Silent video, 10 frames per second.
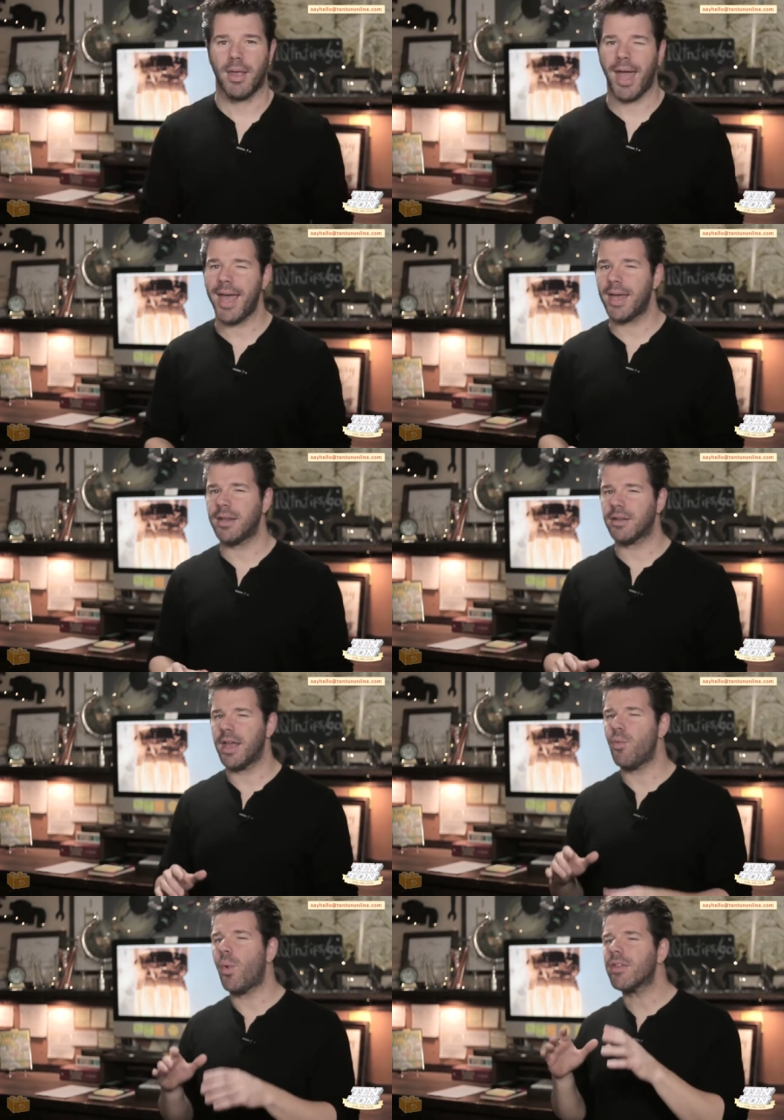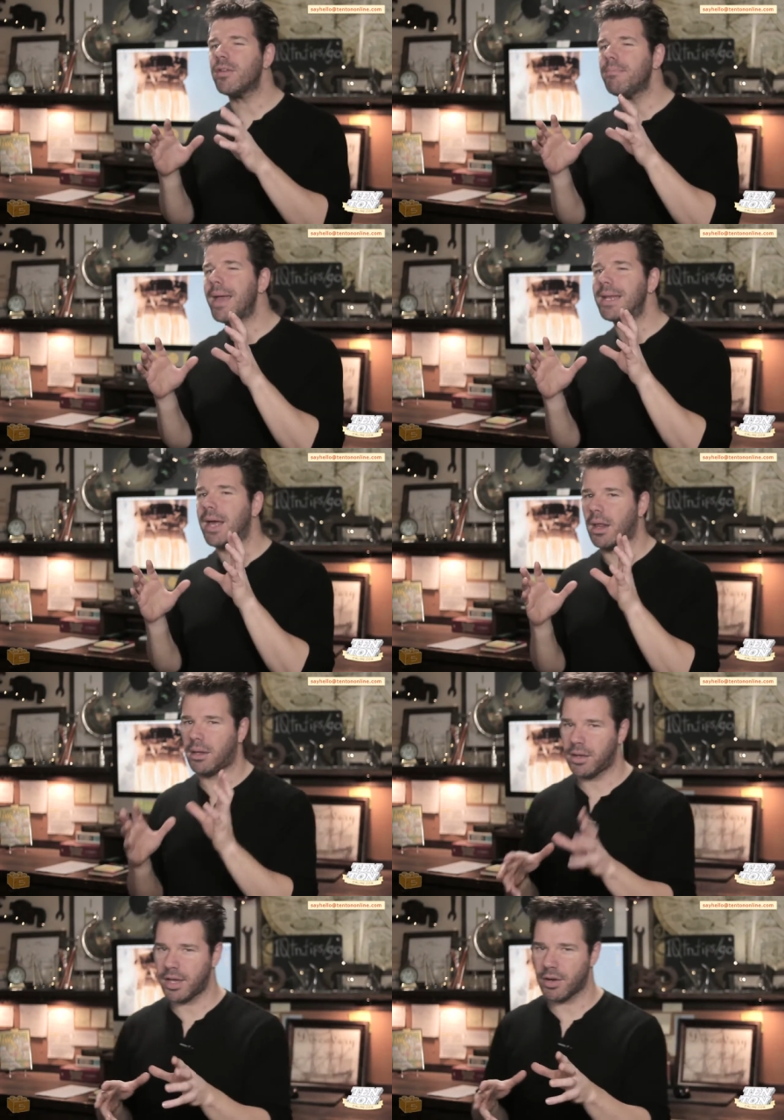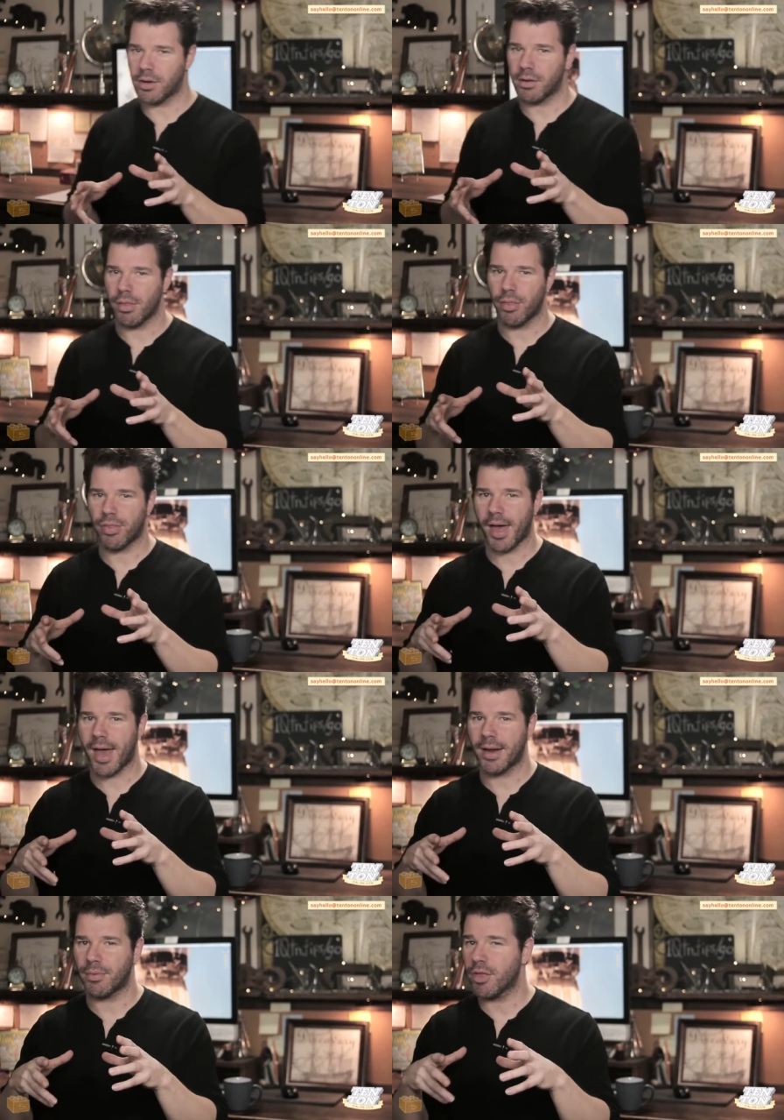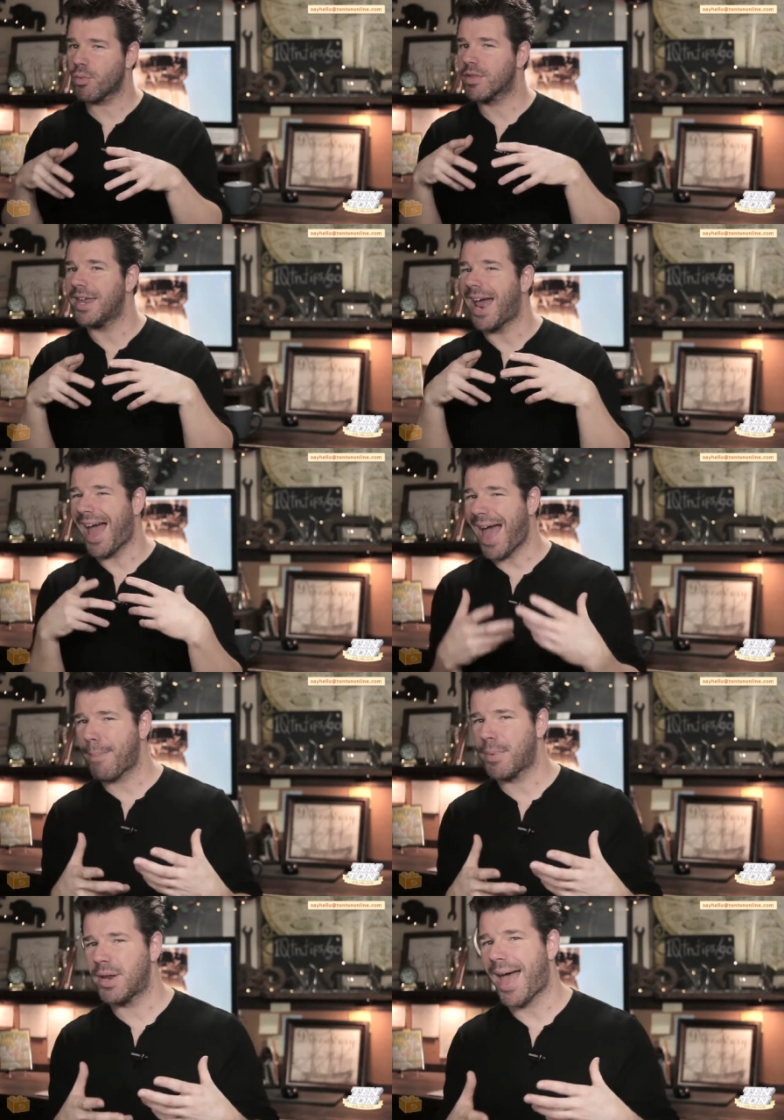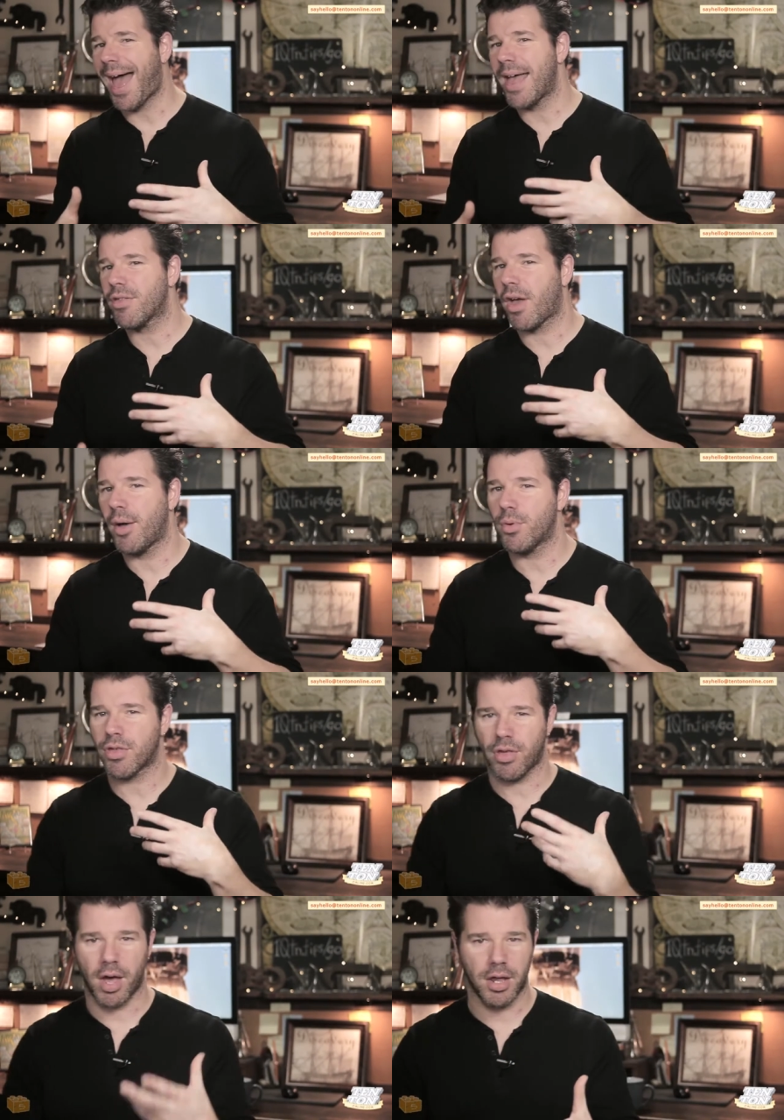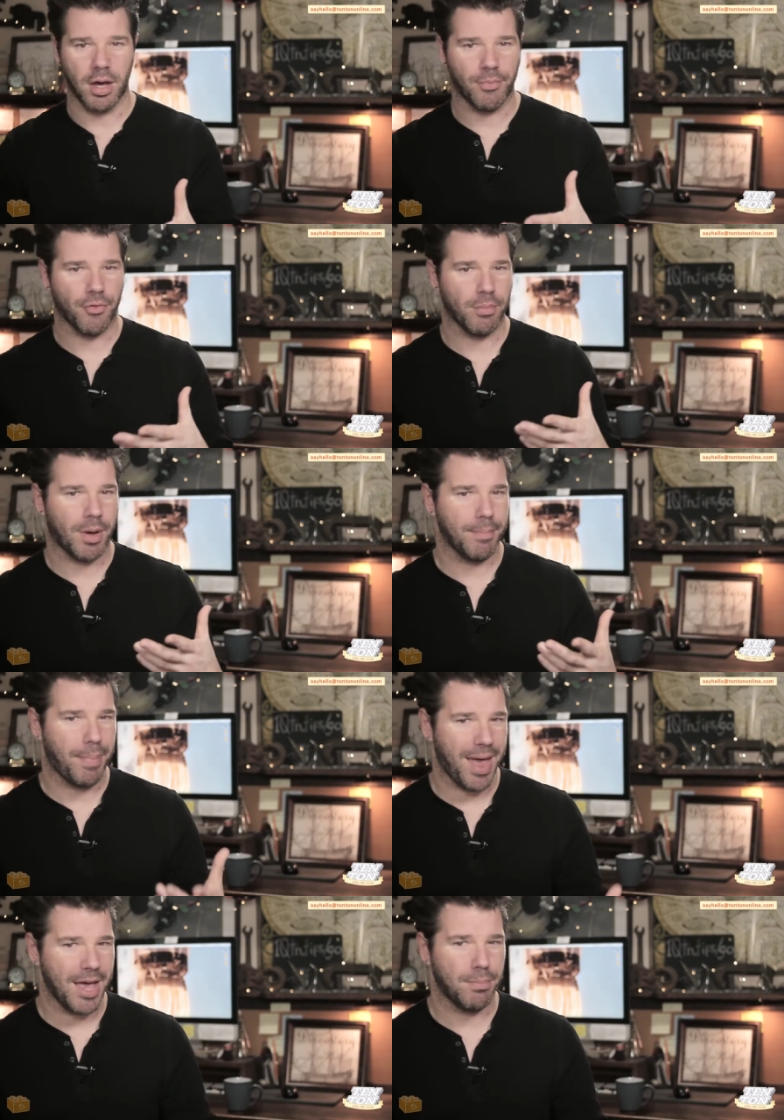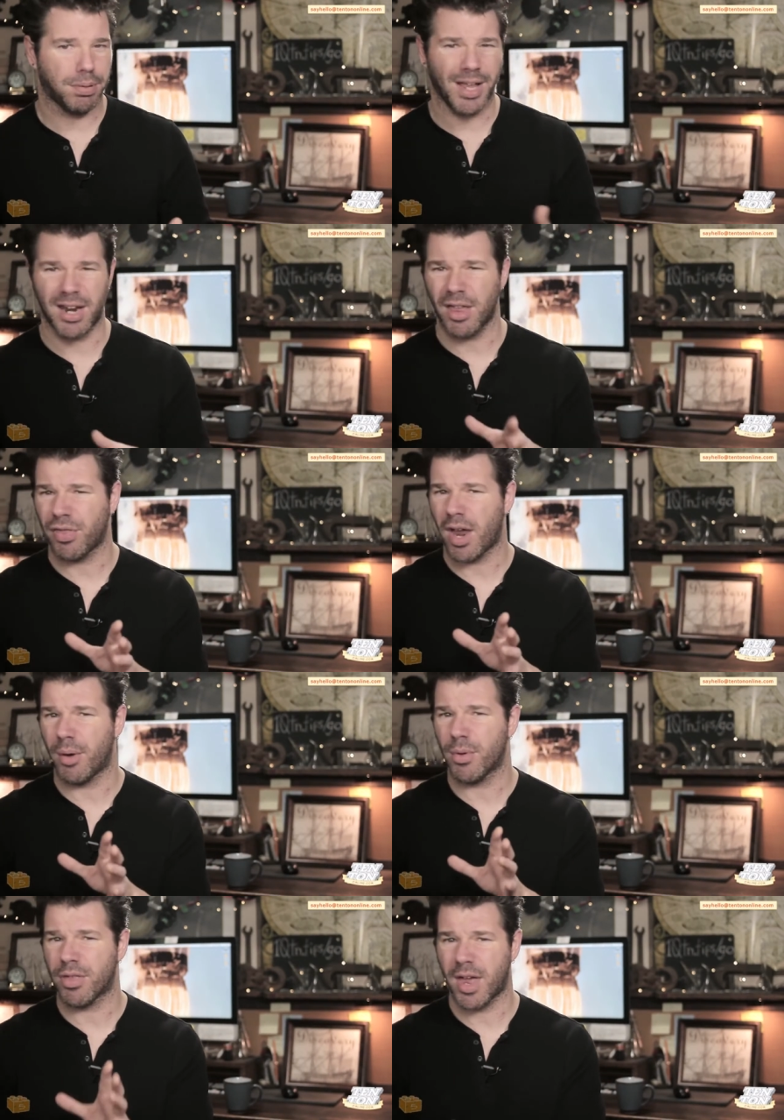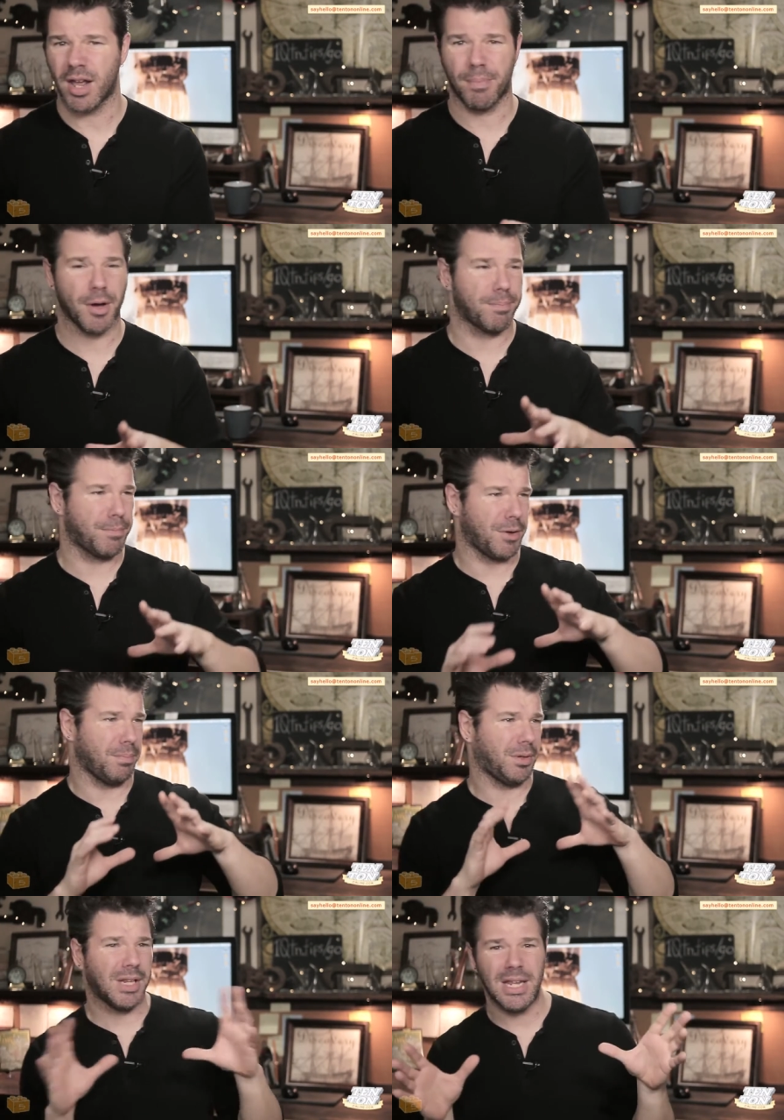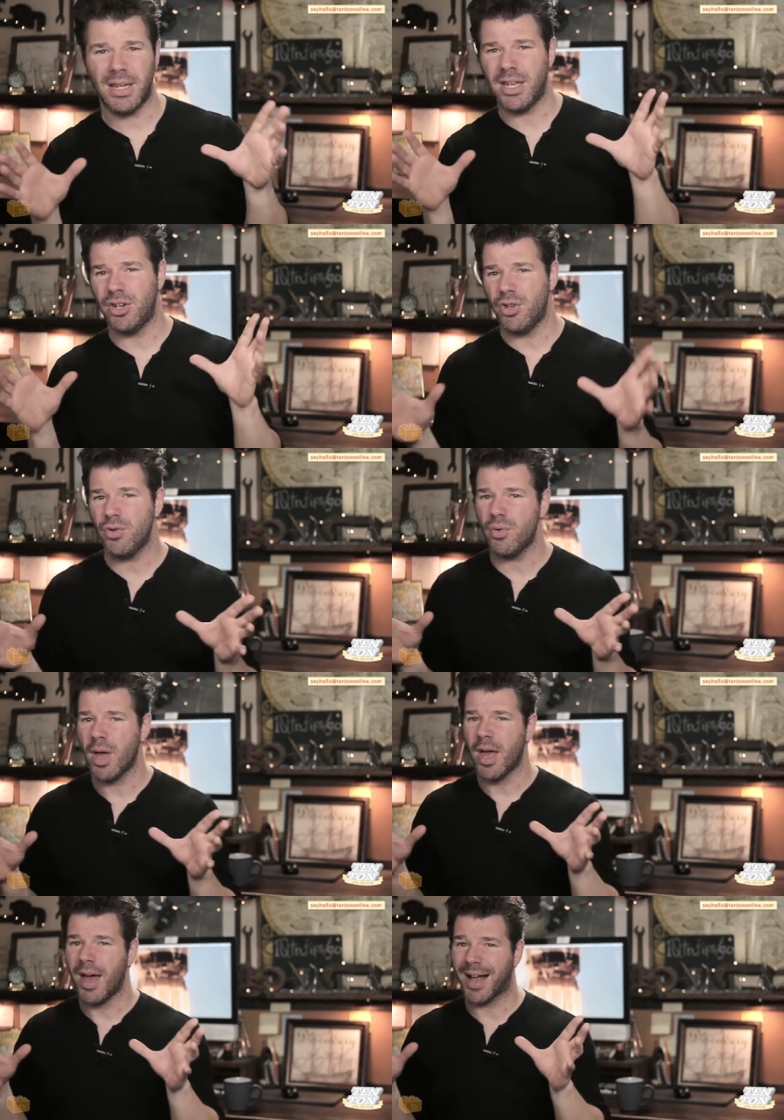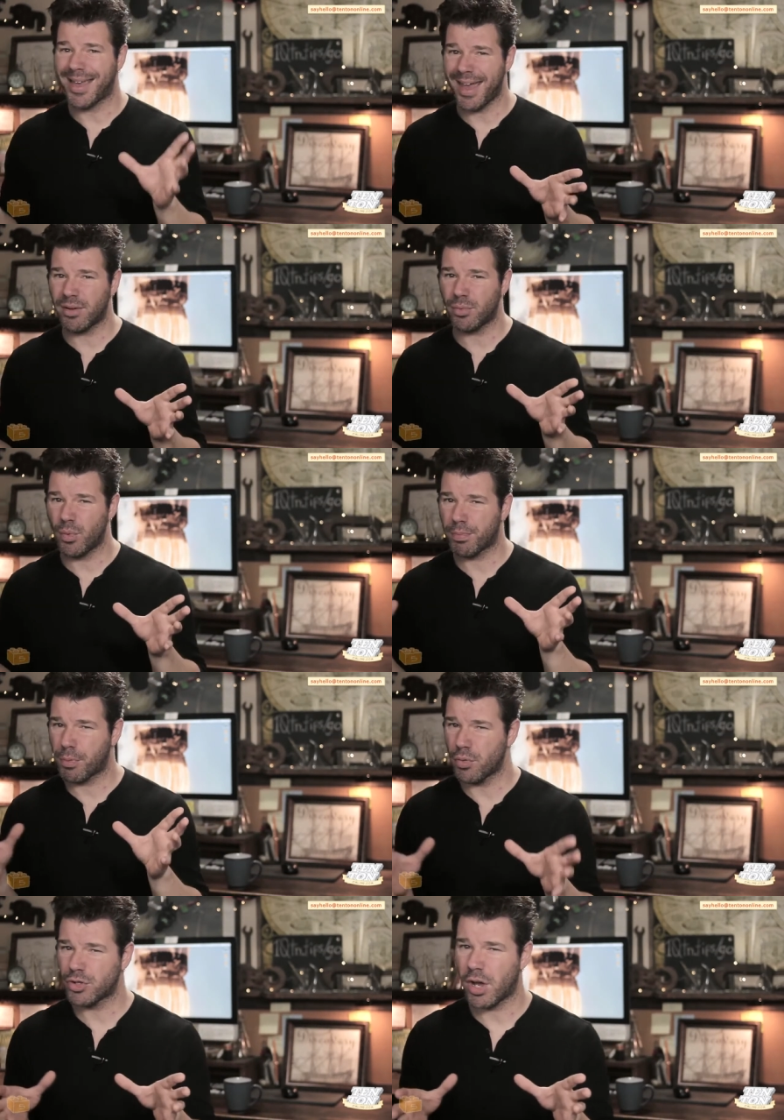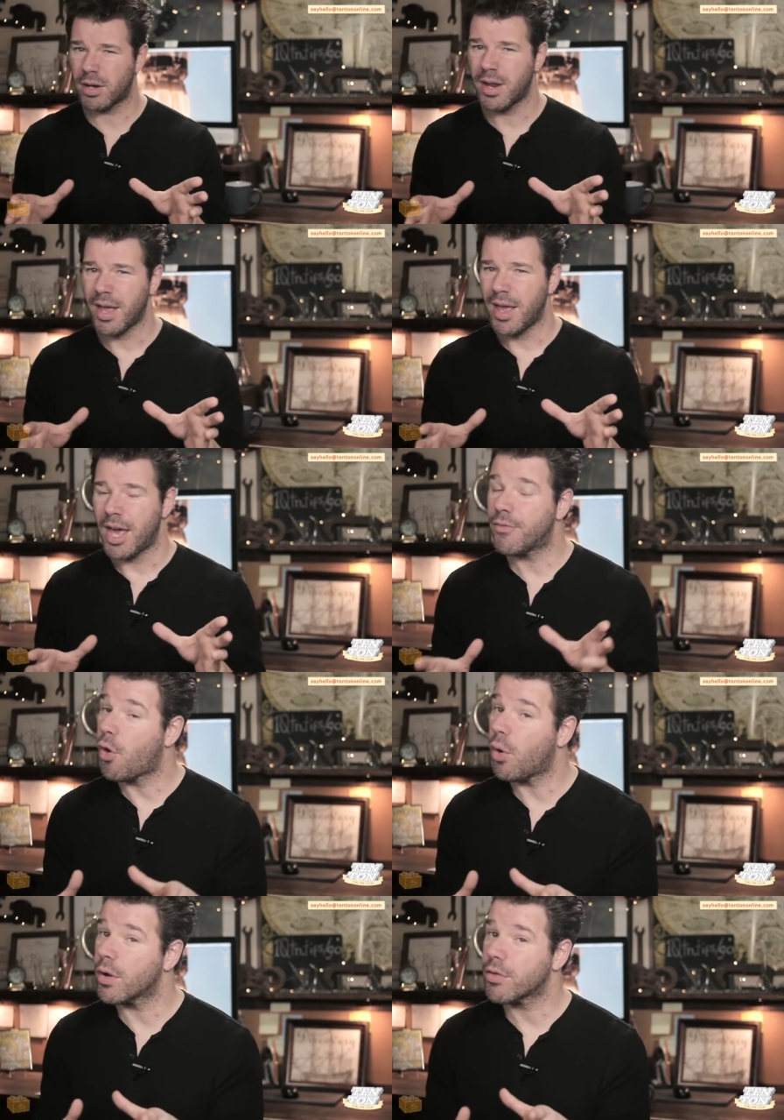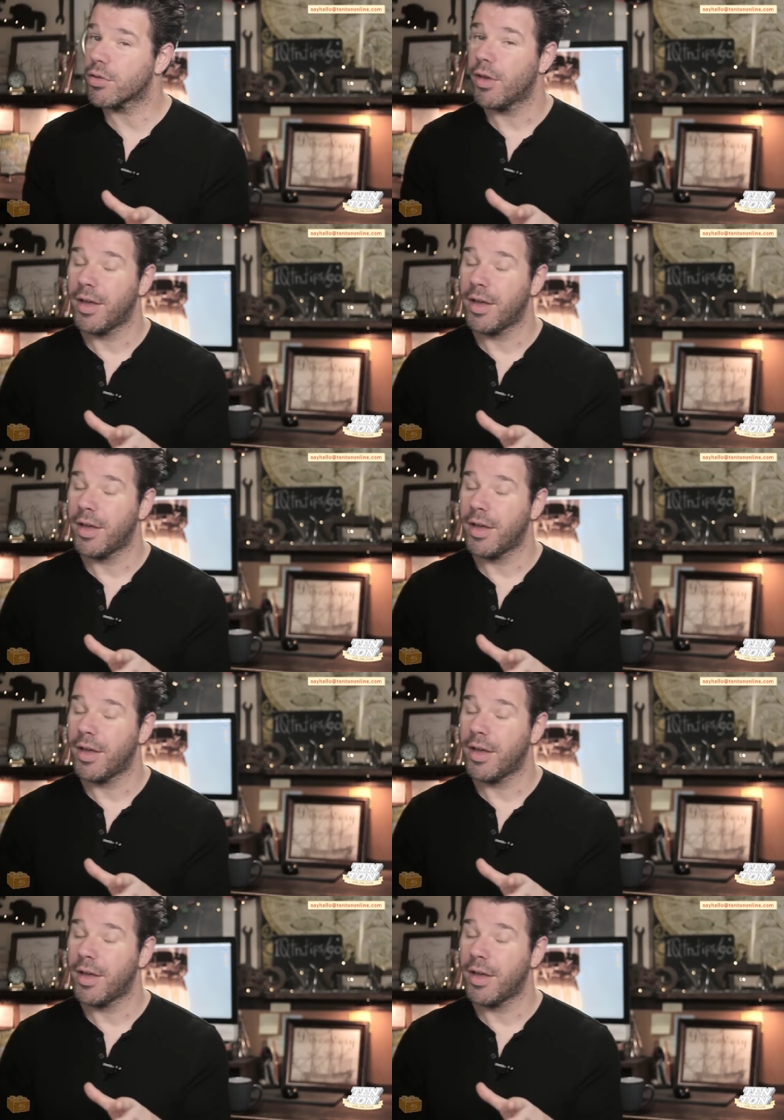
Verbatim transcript: And it wasn't made clear that this was going to happen as I was signing up for my paid plan. I thought I was setting up a completely new account with Proton. And of course,